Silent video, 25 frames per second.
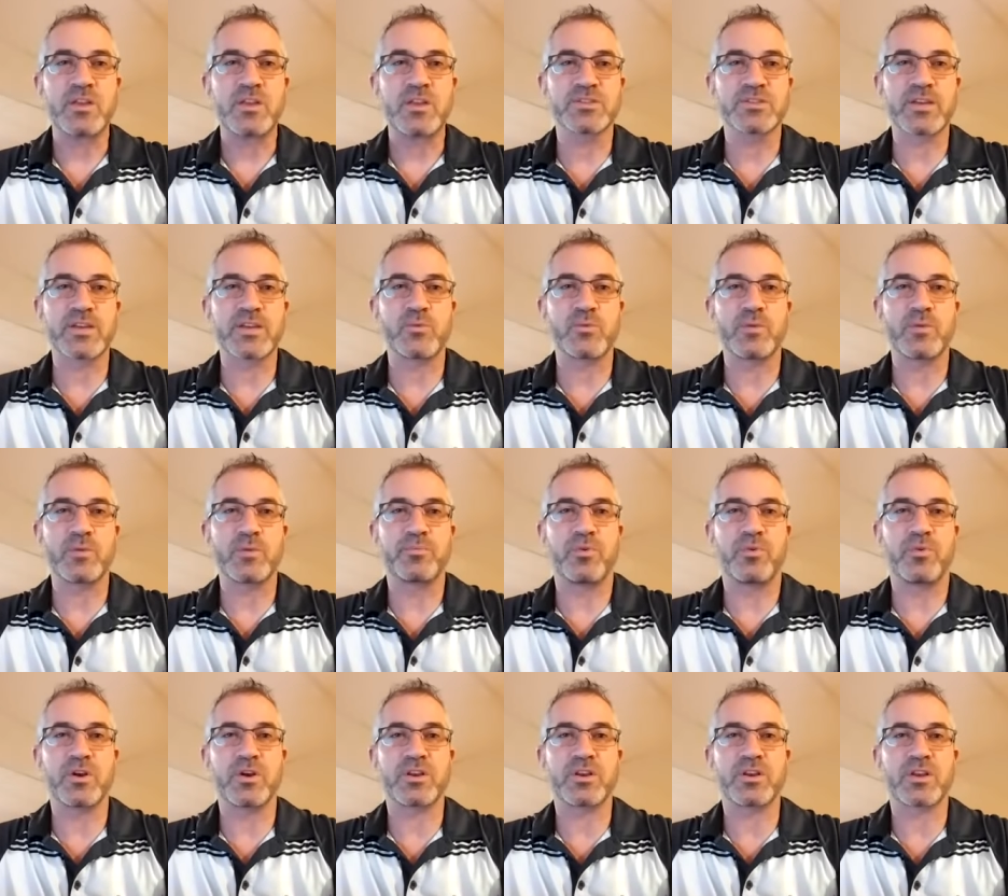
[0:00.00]
said at one
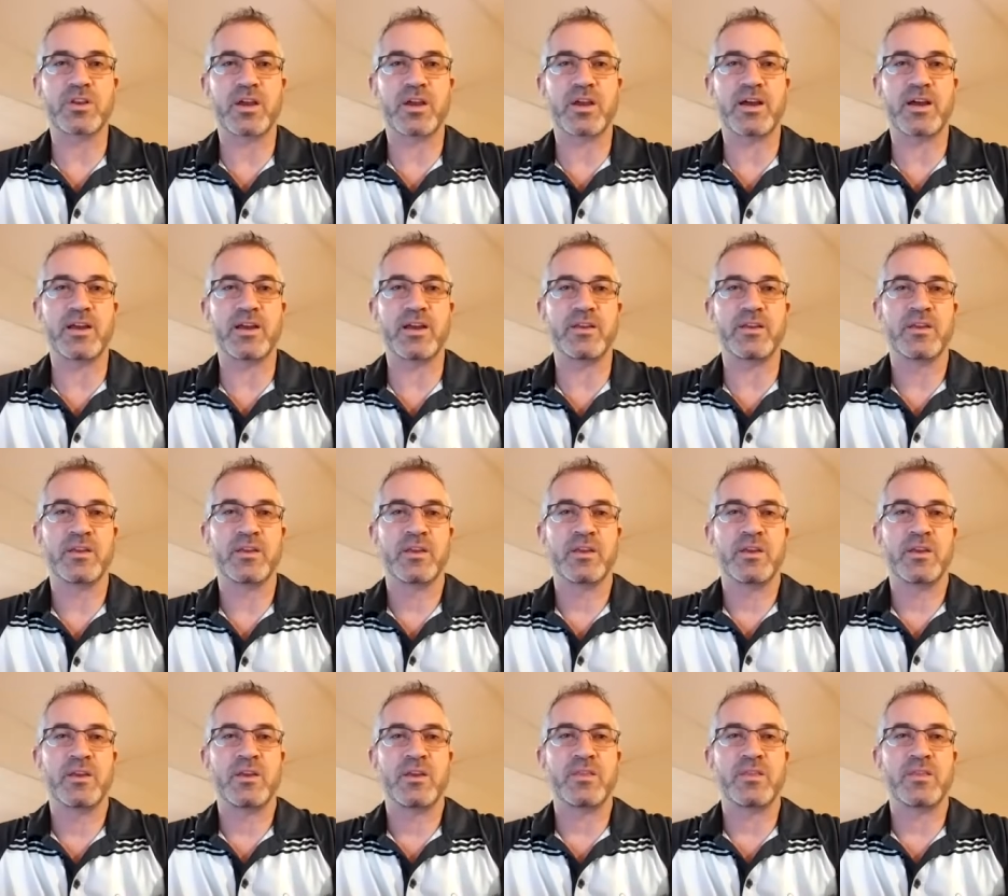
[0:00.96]
point, uh,
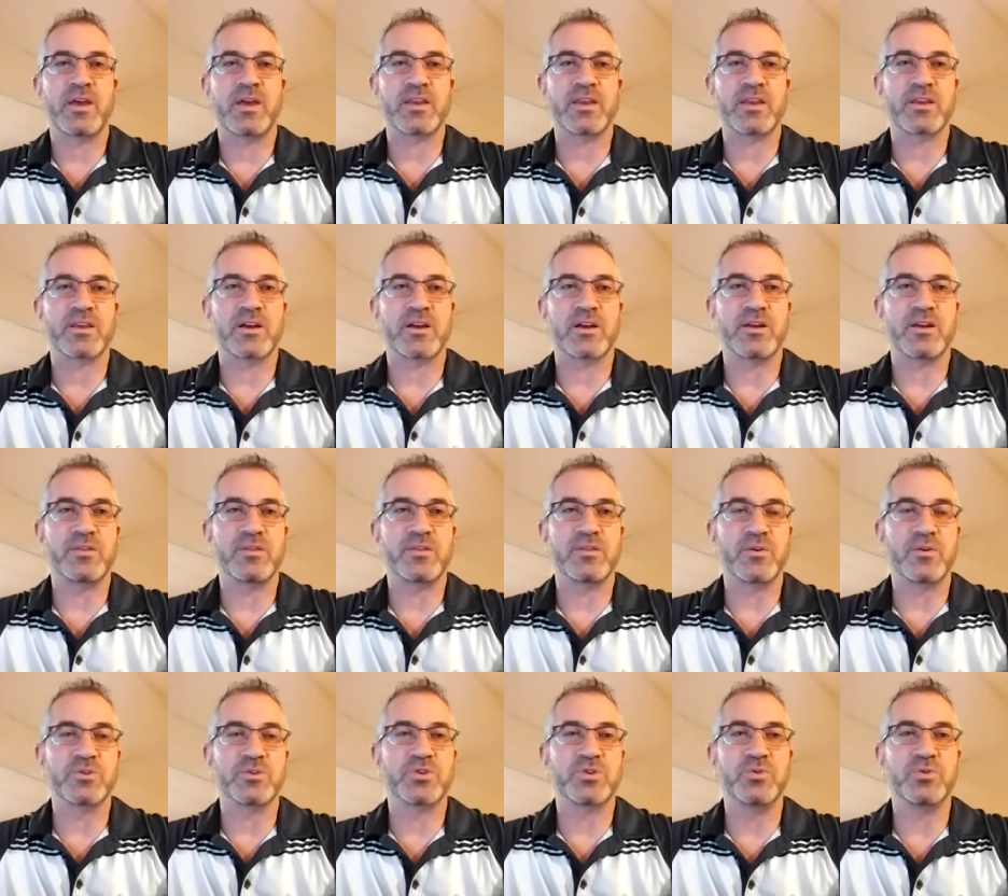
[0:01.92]
that uh,
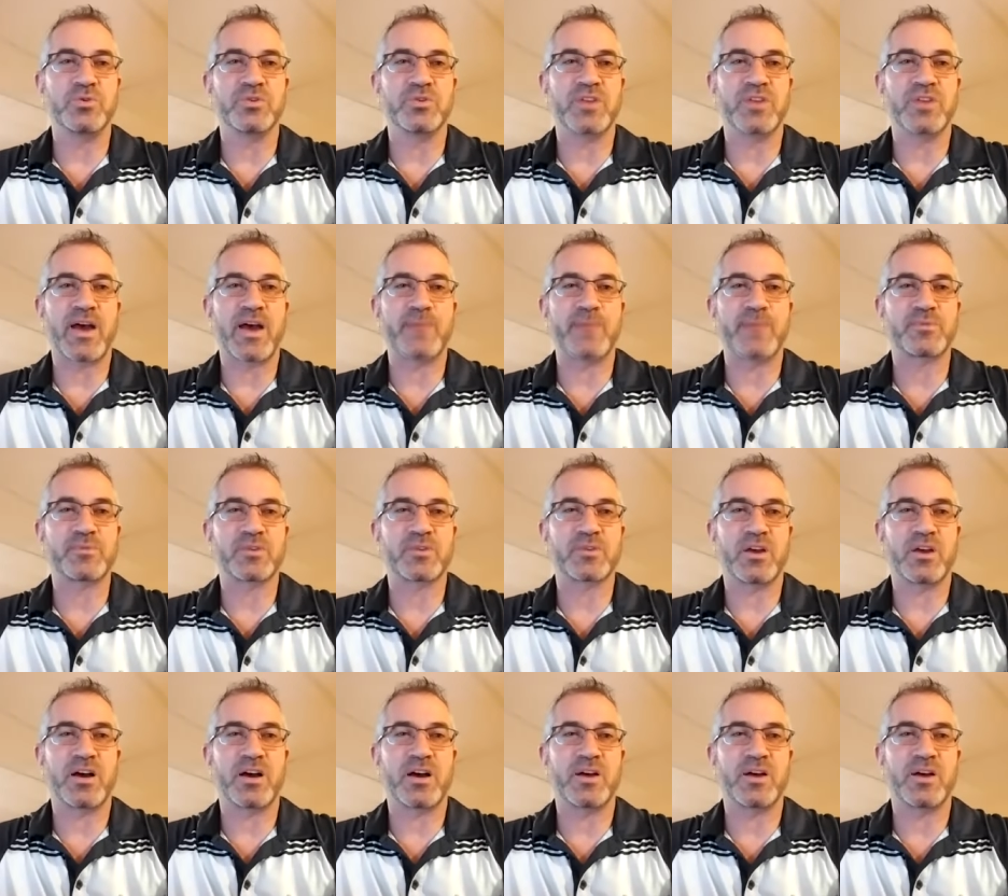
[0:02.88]
those who adapt
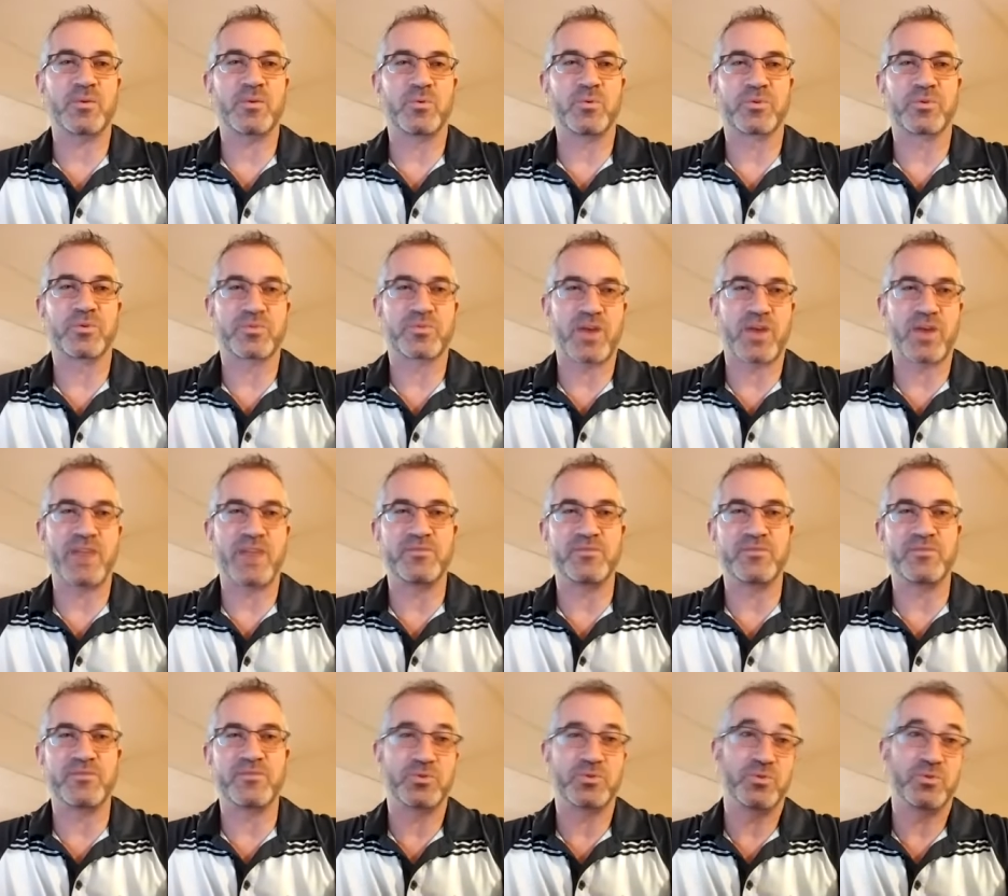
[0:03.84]
uh, will thrive
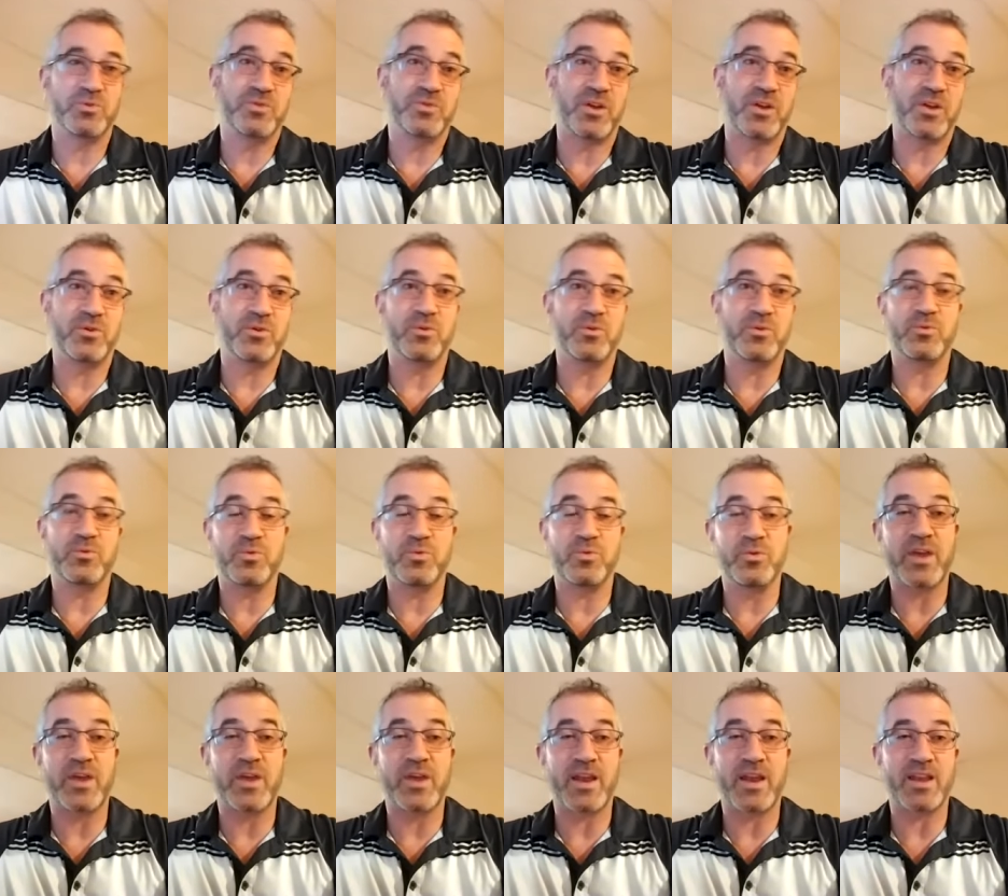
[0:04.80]
and those who, who,
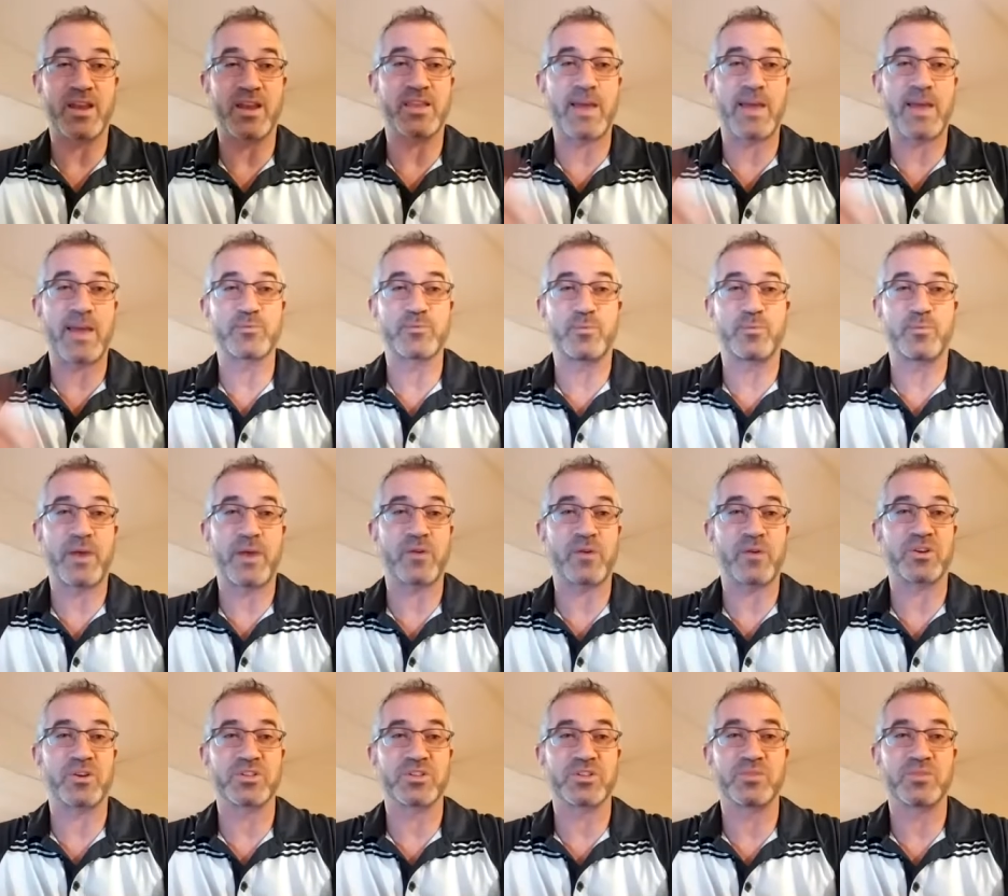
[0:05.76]
who, cannot adapt will
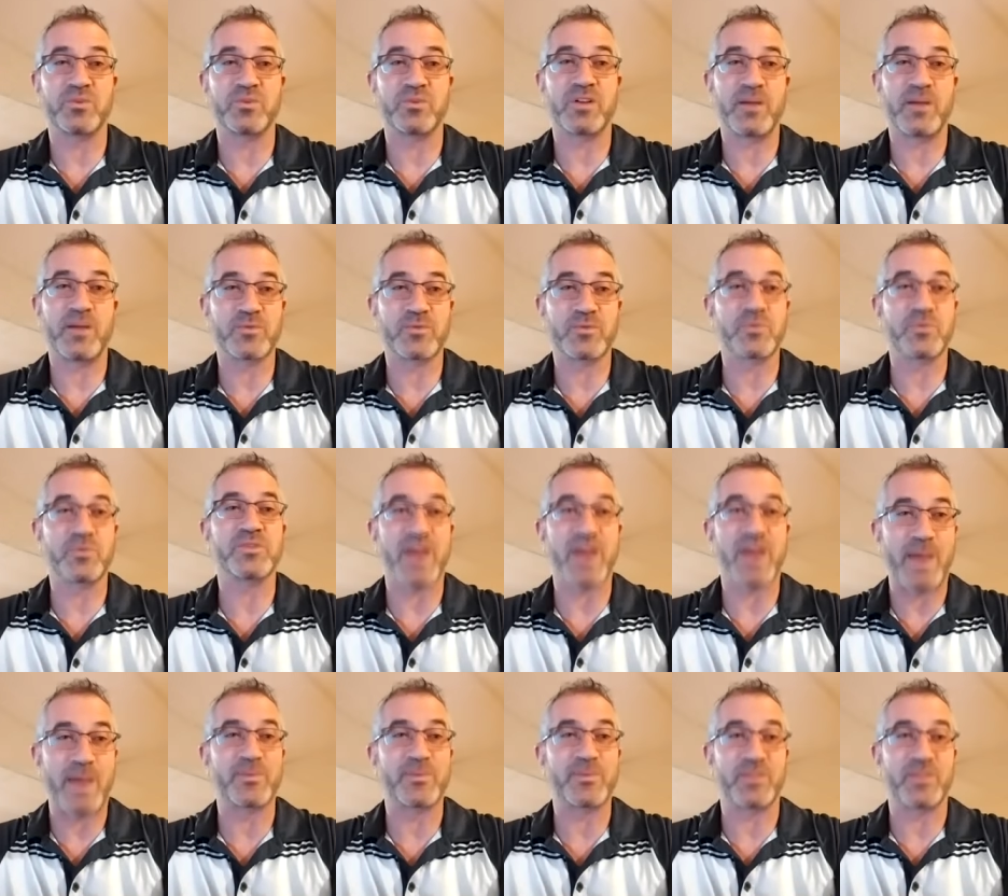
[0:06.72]
perish. Well, I'm going to
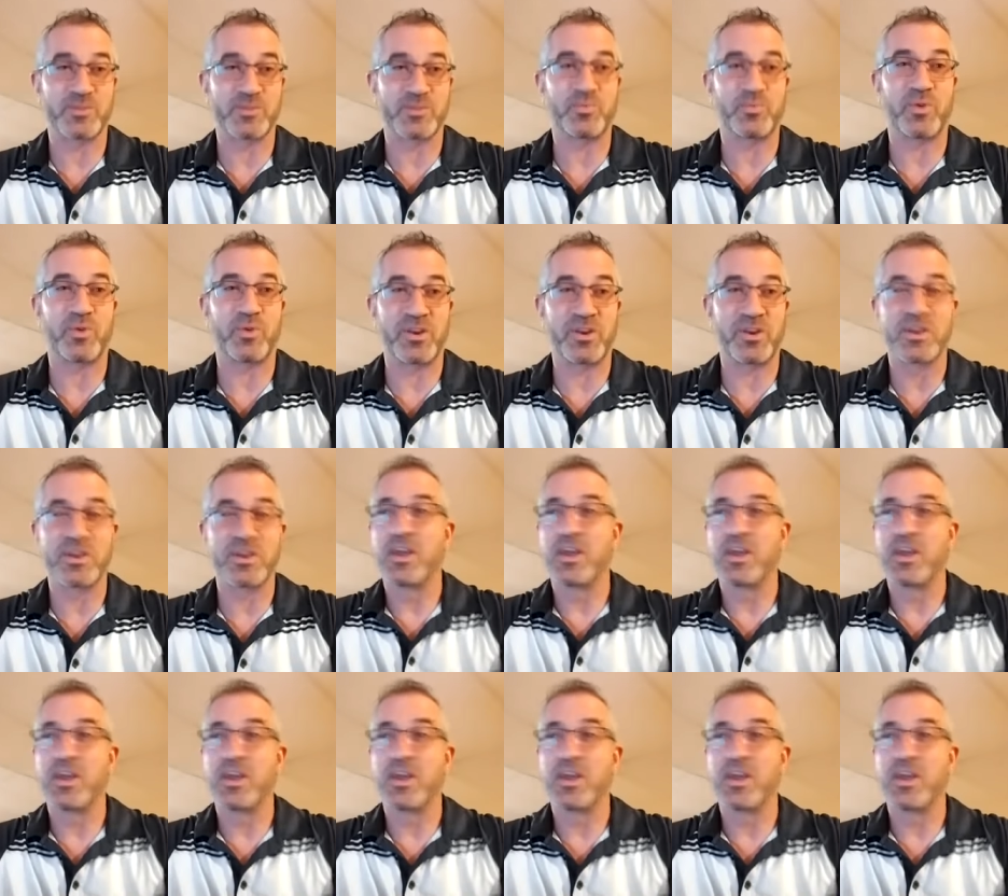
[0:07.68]
adapt at this point